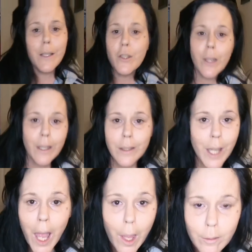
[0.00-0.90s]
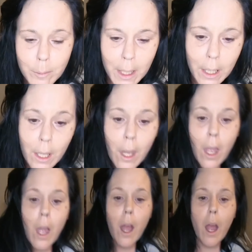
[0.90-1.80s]
you guys tell me?
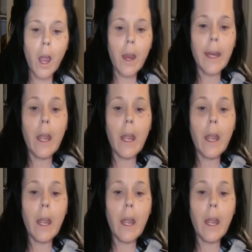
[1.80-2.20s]
I